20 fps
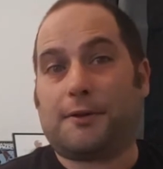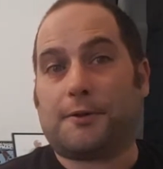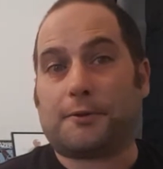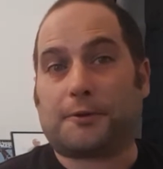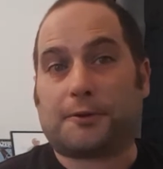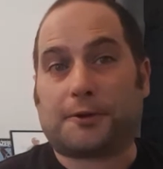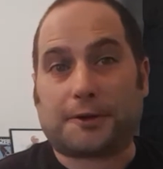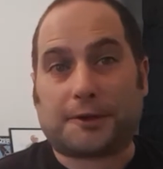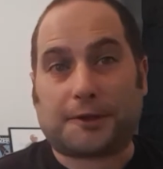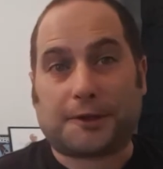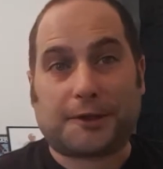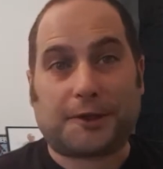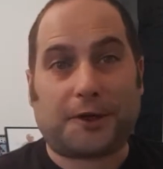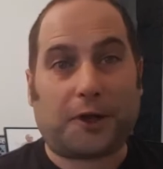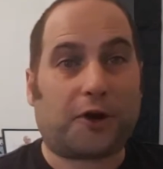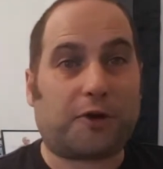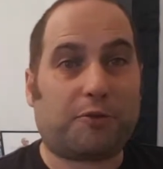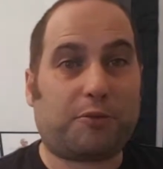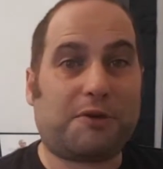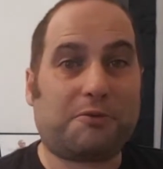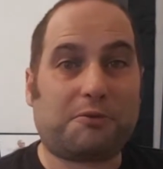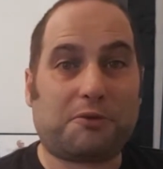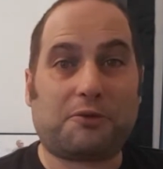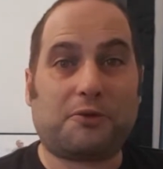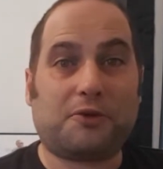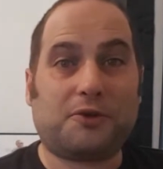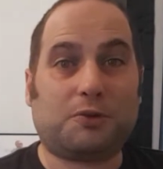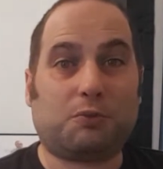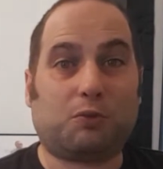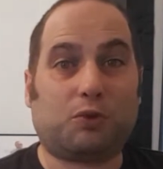a lot of people
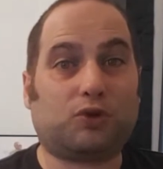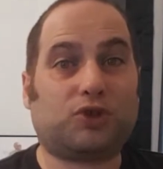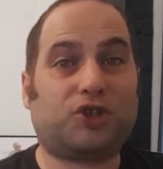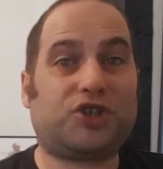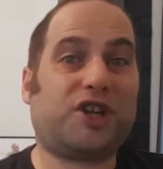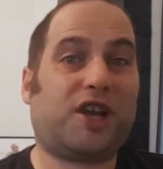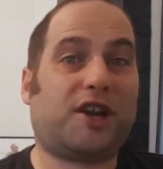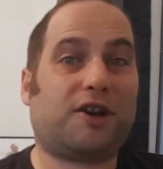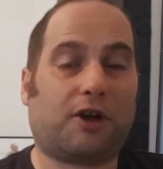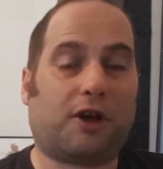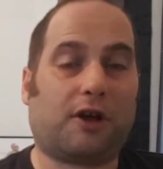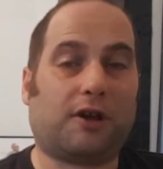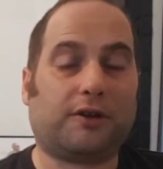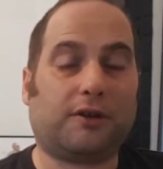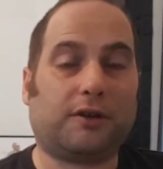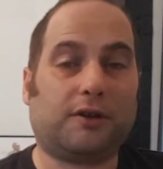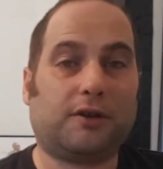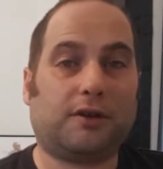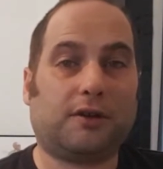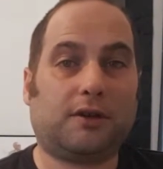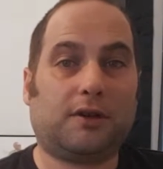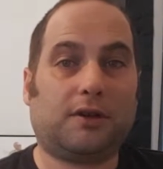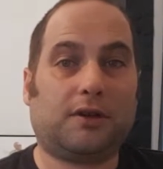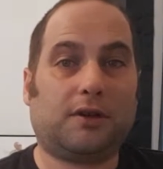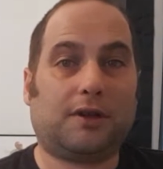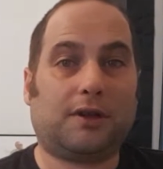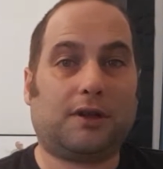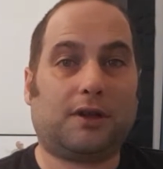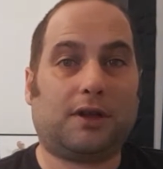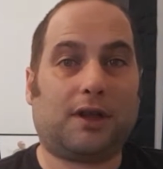will shit on
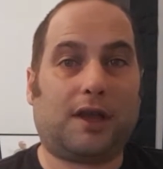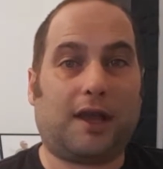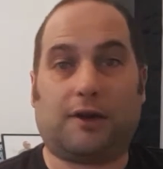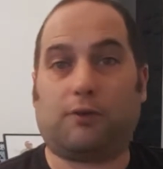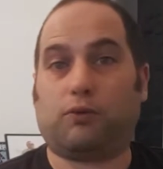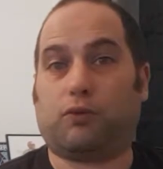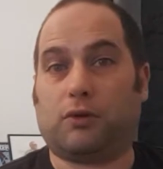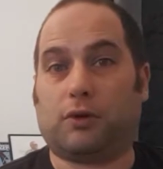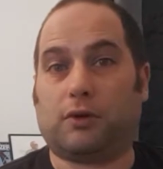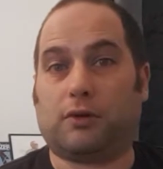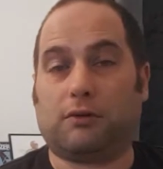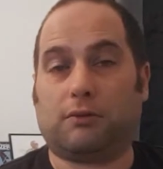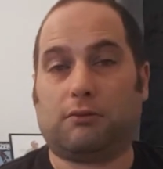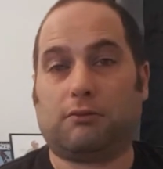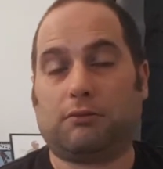Ed Wood.